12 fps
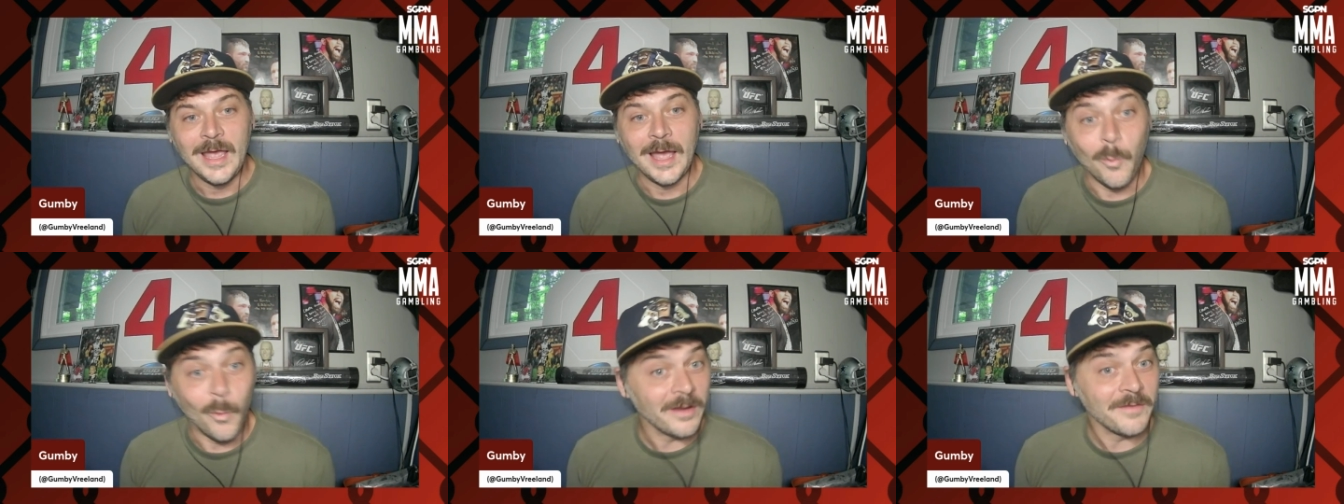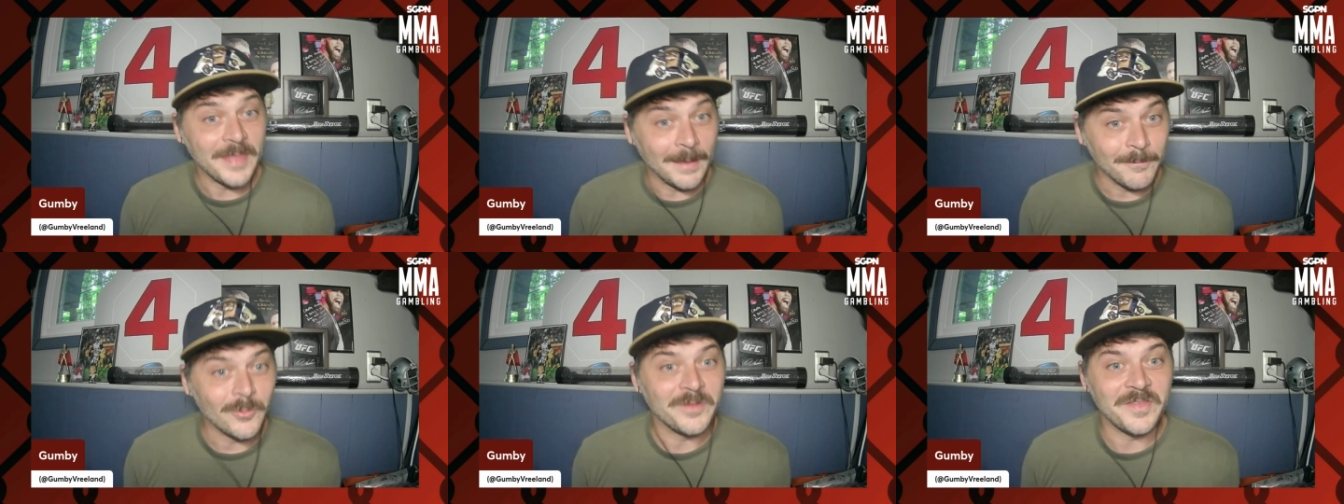one of
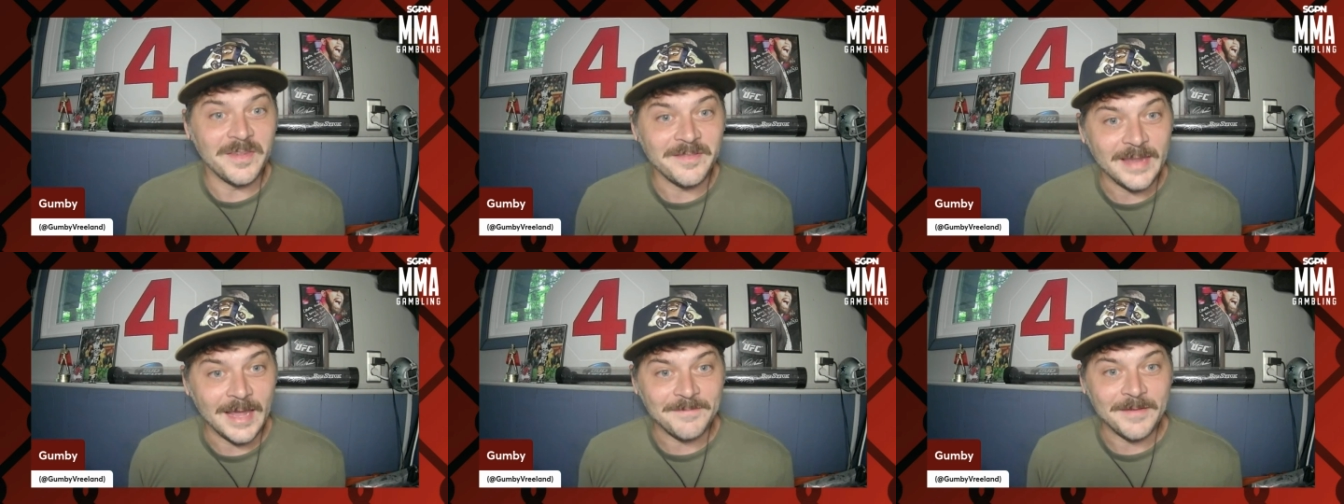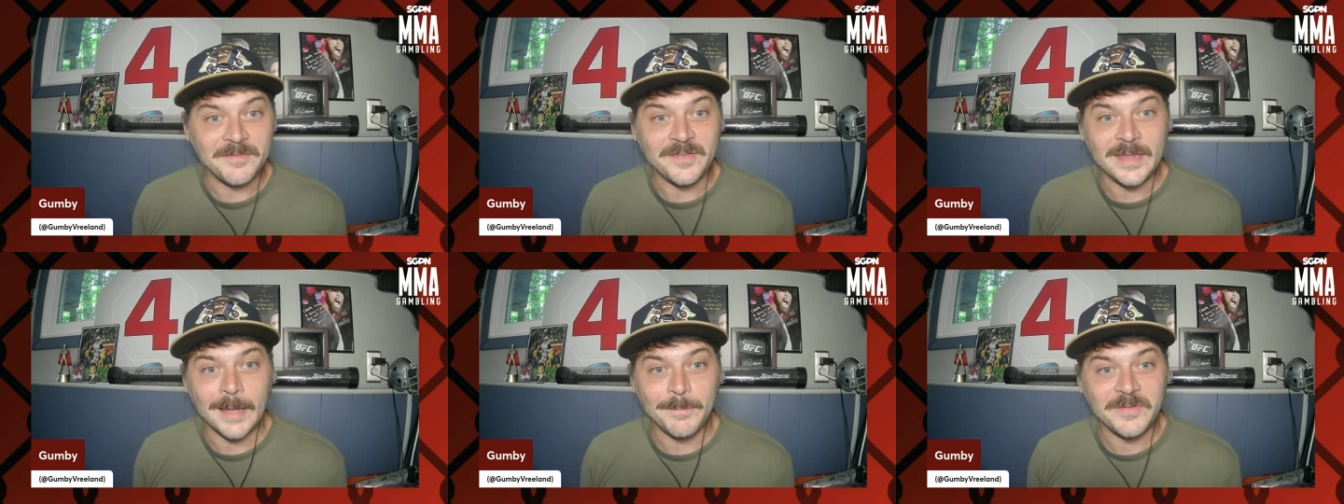them was this
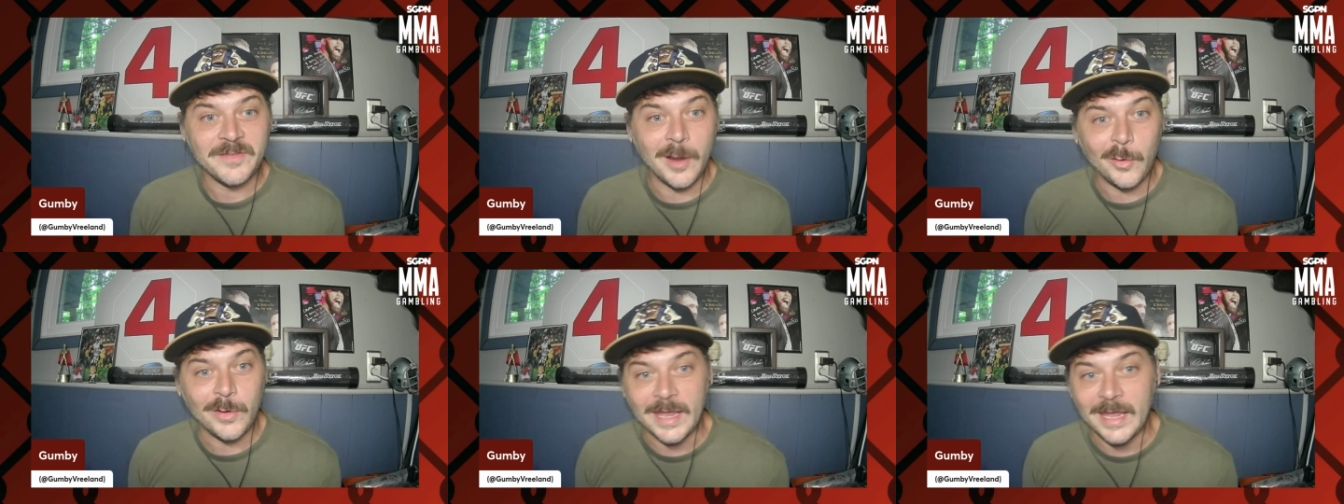CFFC episode.